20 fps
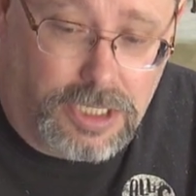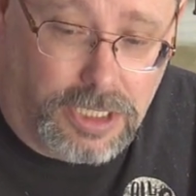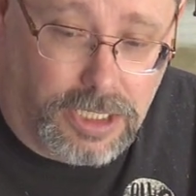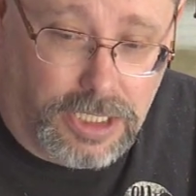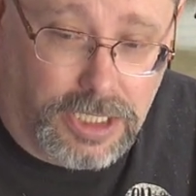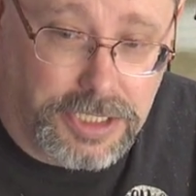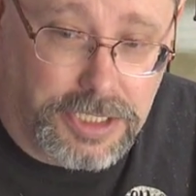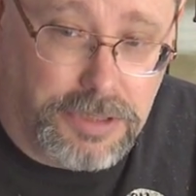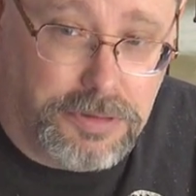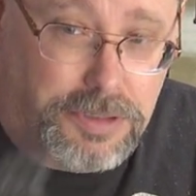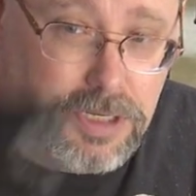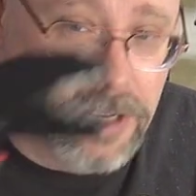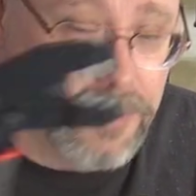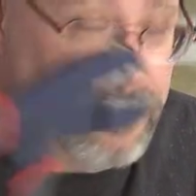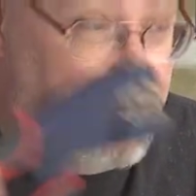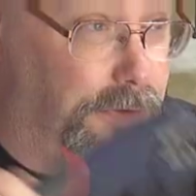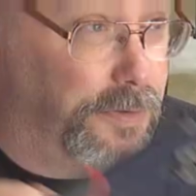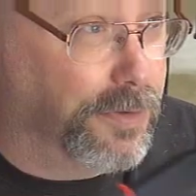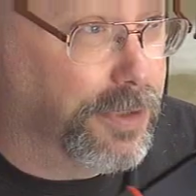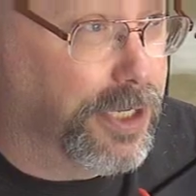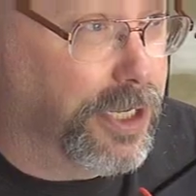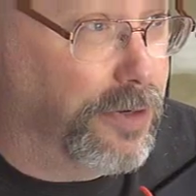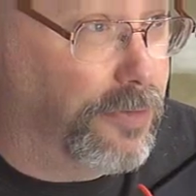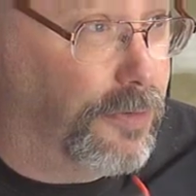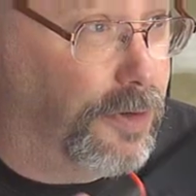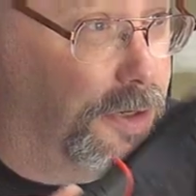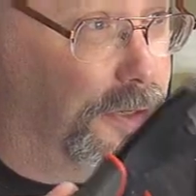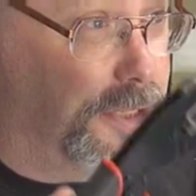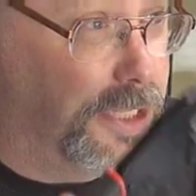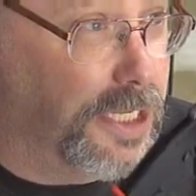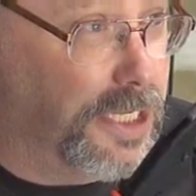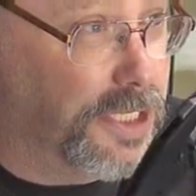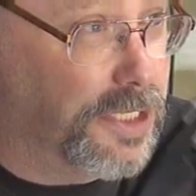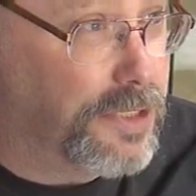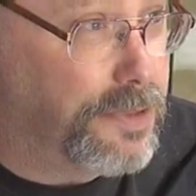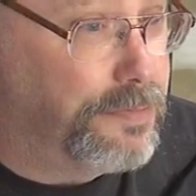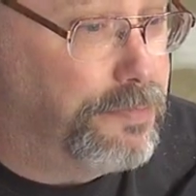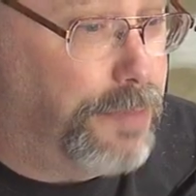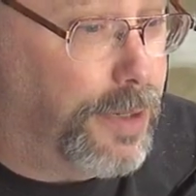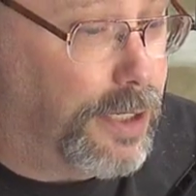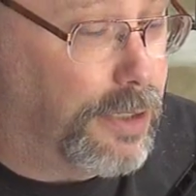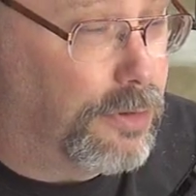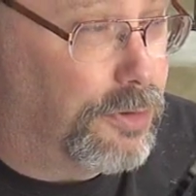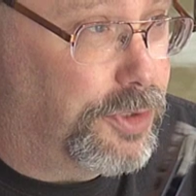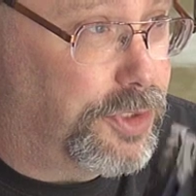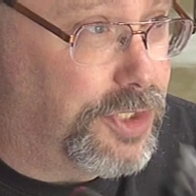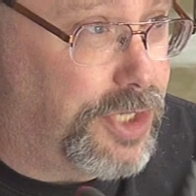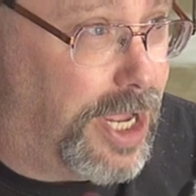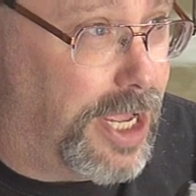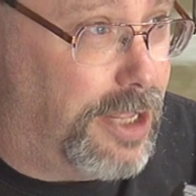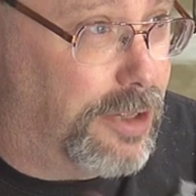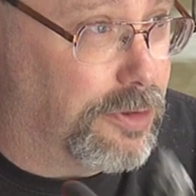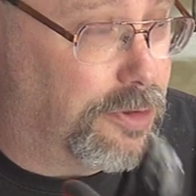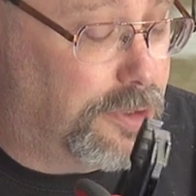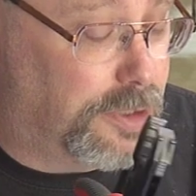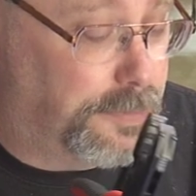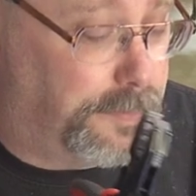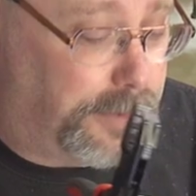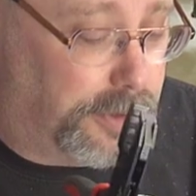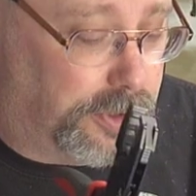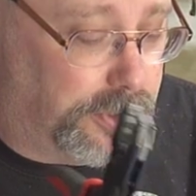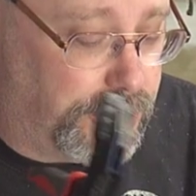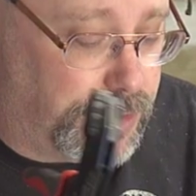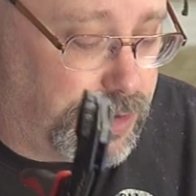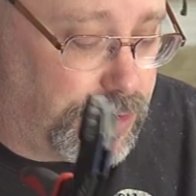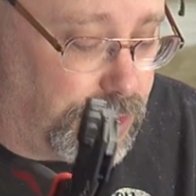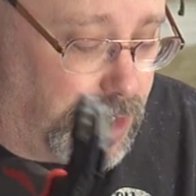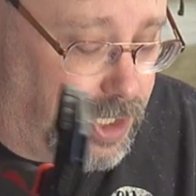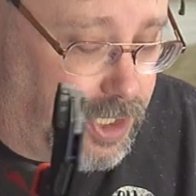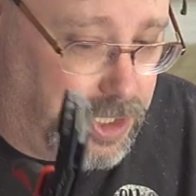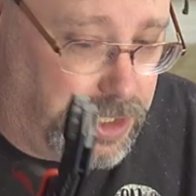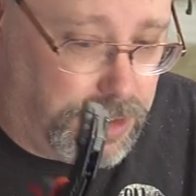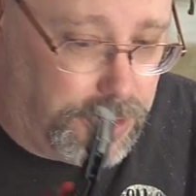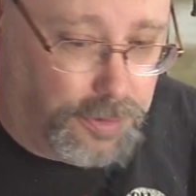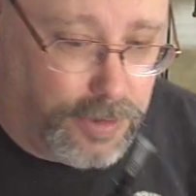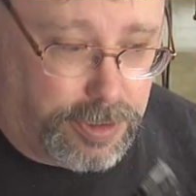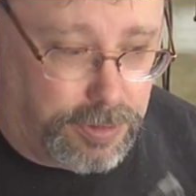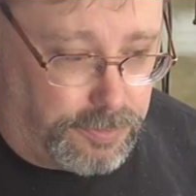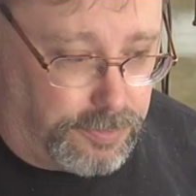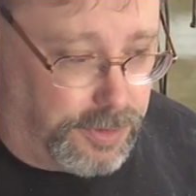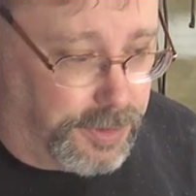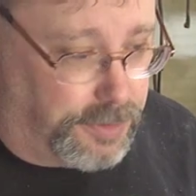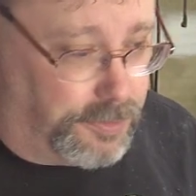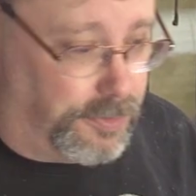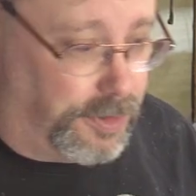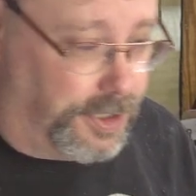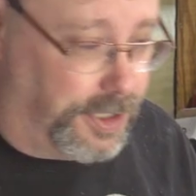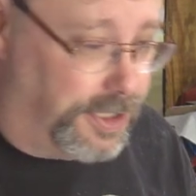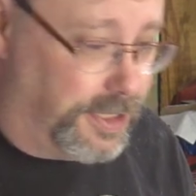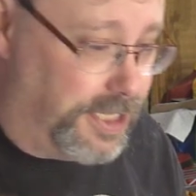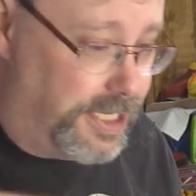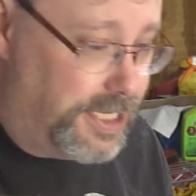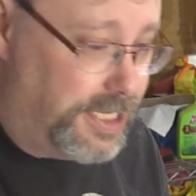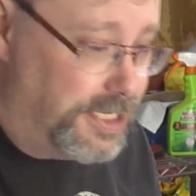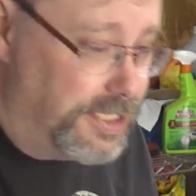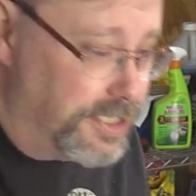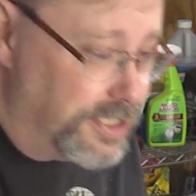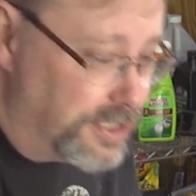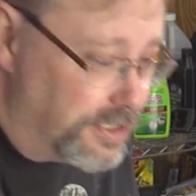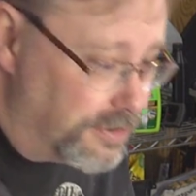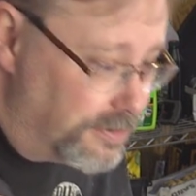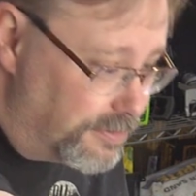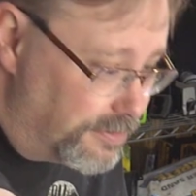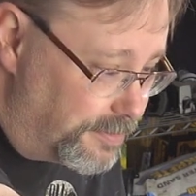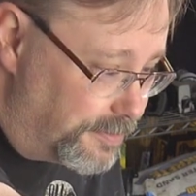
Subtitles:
You definitely want to get one of these barrel style crimpers. Try to do it with one of these